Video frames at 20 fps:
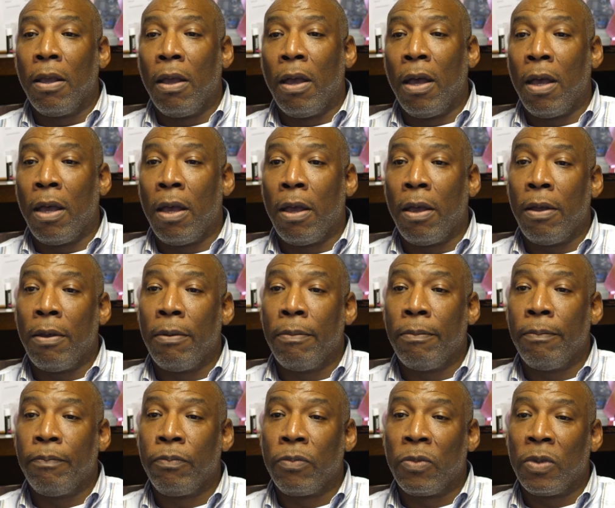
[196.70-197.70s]

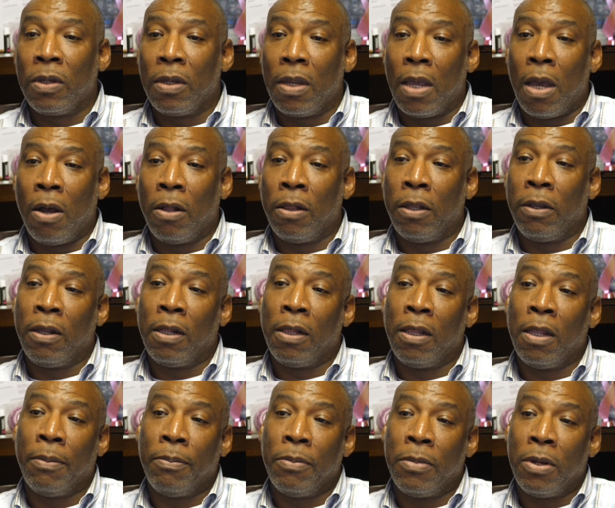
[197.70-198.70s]
all of your
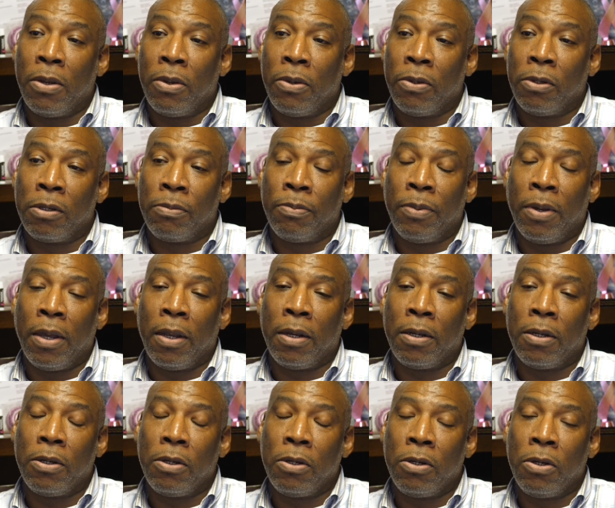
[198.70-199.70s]
lip nodes, but
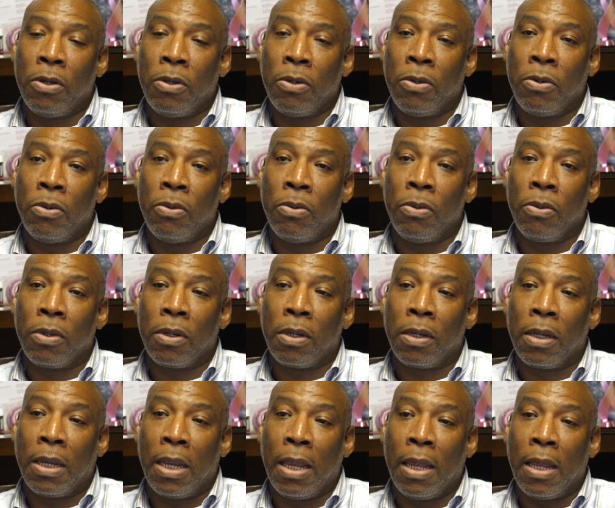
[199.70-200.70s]
you
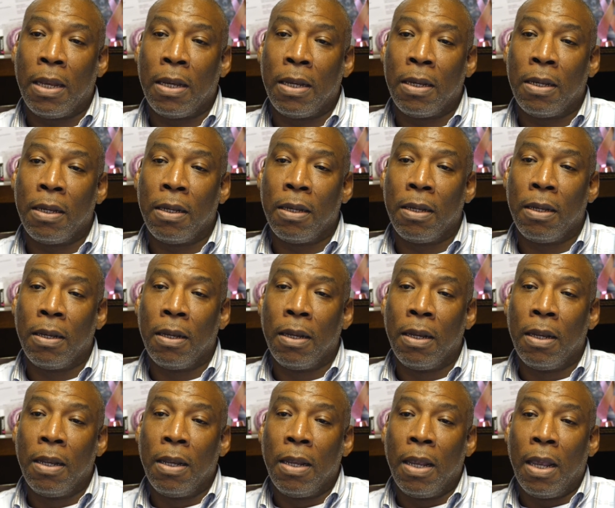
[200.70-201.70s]
can.
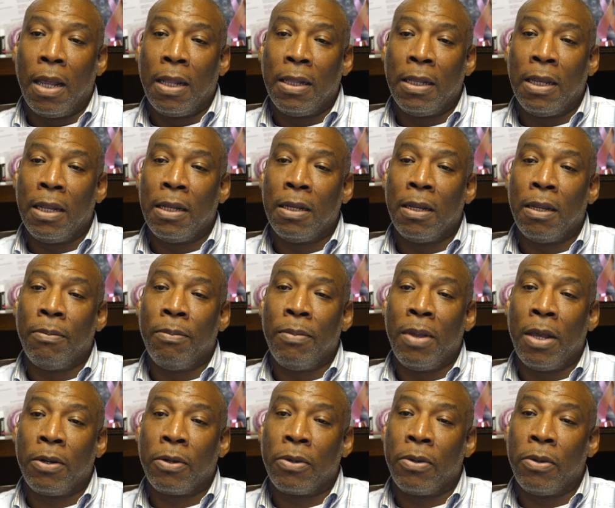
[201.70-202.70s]
And then the
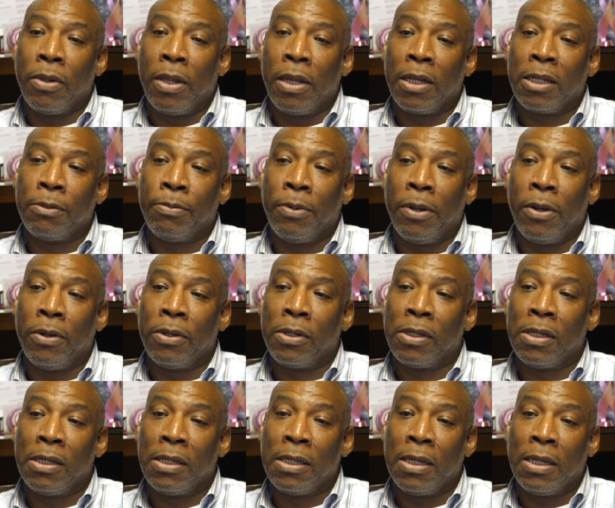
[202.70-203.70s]
medical
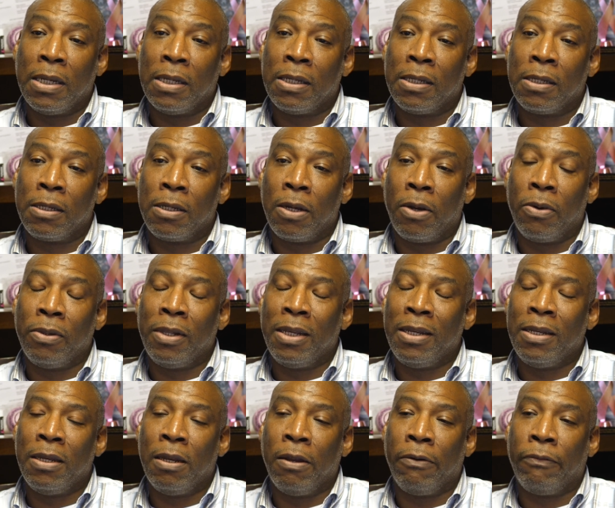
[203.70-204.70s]
experiences is totally
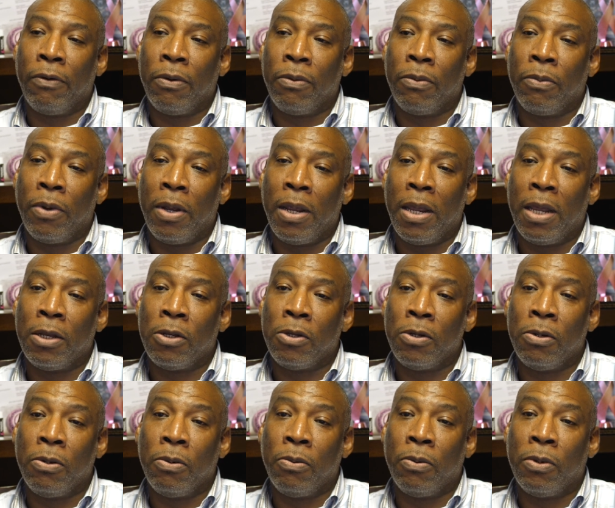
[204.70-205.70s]
different, whereas
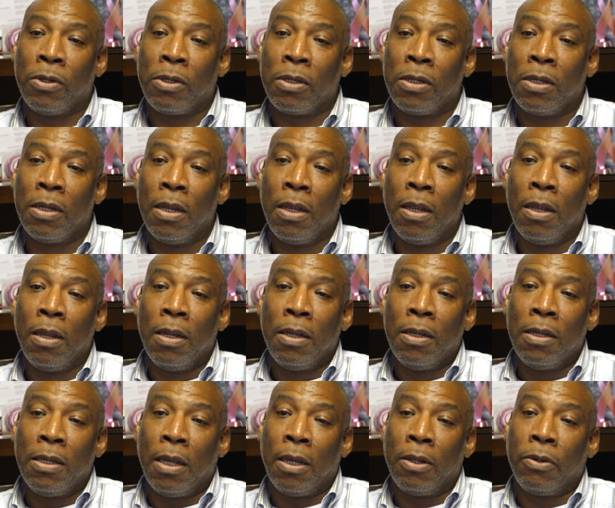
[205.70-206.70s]
you was
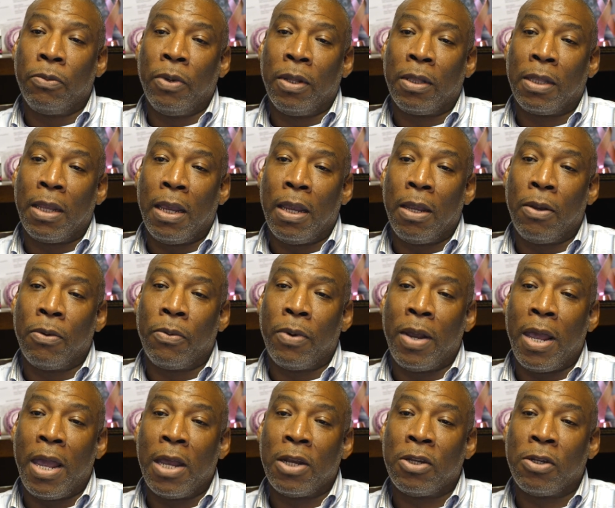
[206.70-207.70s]
dealt with a
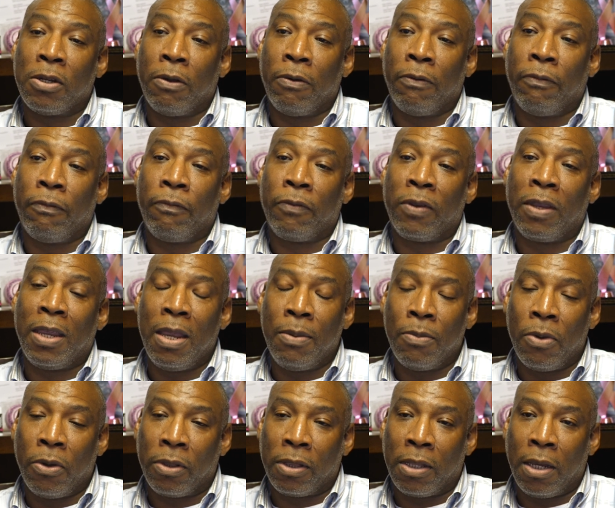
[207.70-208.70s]
rash of
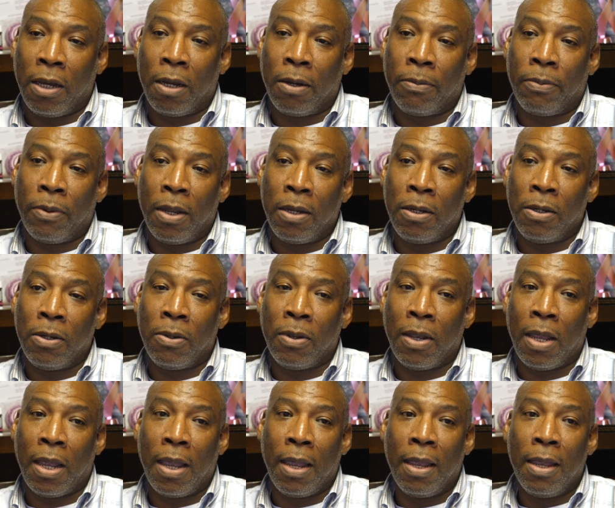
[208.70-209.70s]
chemotherapy, and
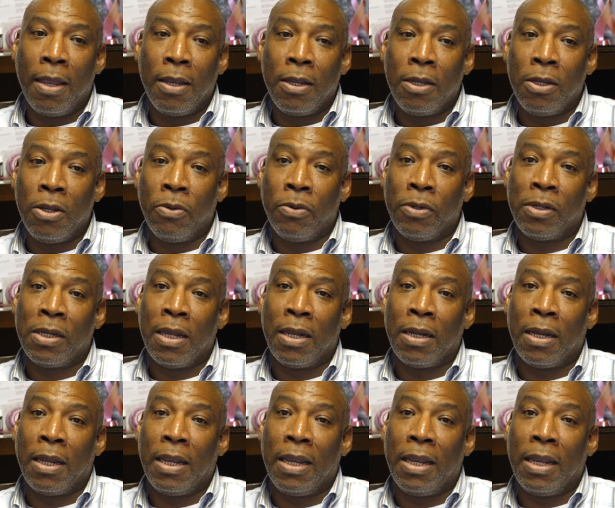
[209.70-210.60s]
you was in